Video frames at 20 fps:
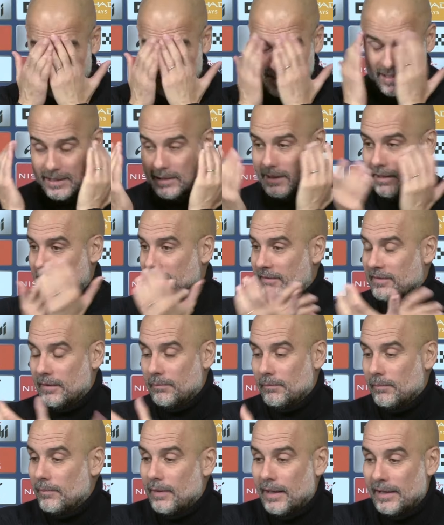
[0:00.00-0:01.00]
I said
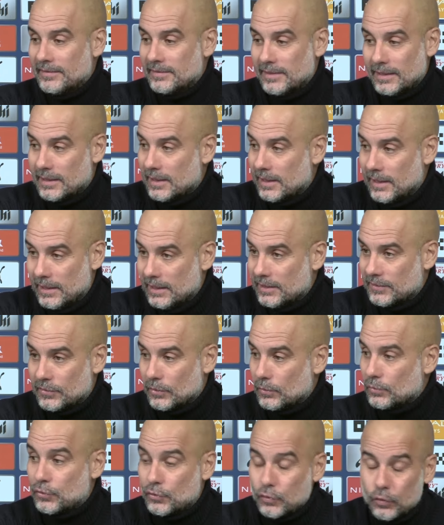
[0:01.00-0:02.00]
here, so
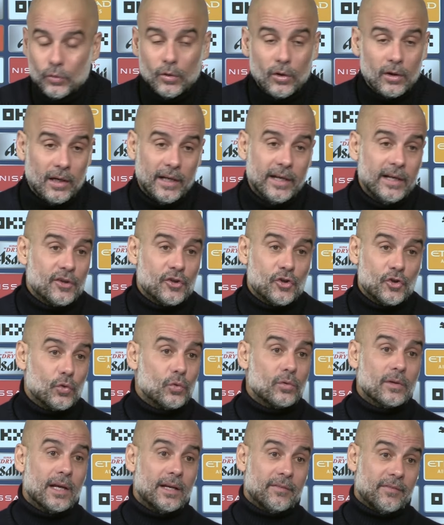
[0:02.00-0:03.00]
sooner or later
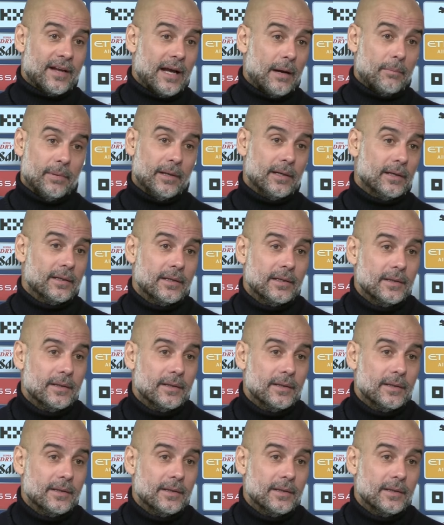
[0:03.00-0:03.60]
should have happened.